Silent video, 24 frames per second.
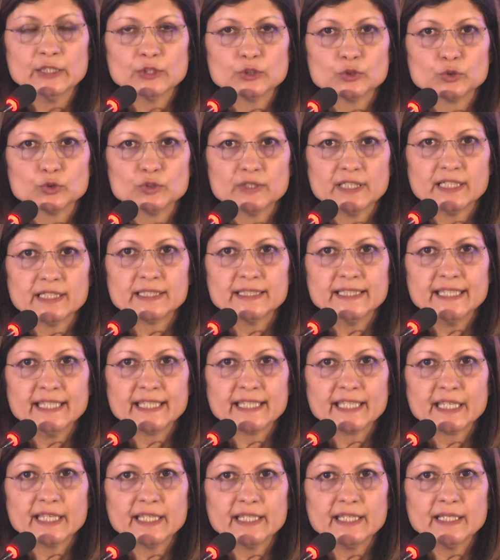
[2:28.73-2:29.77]
so that they
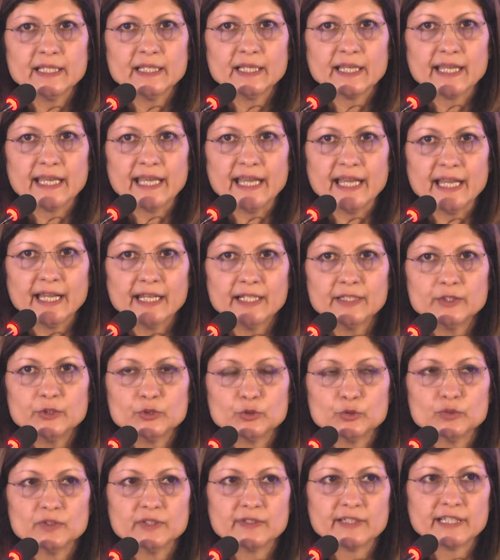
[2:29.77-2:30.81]
can add
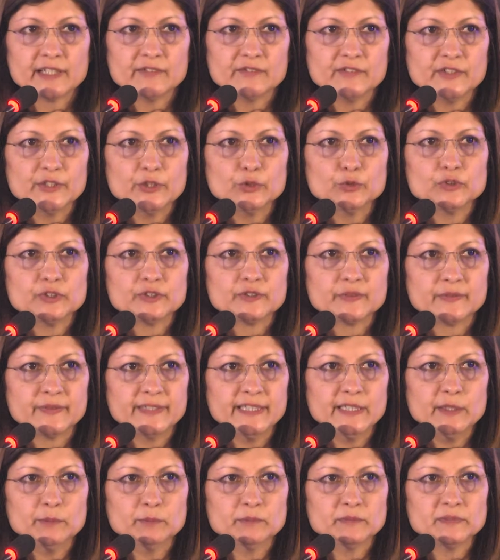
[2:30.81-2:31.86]
to the revenue
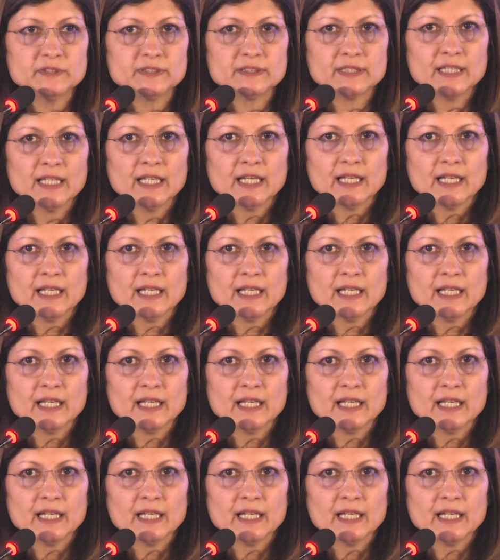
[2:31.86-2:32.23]
streams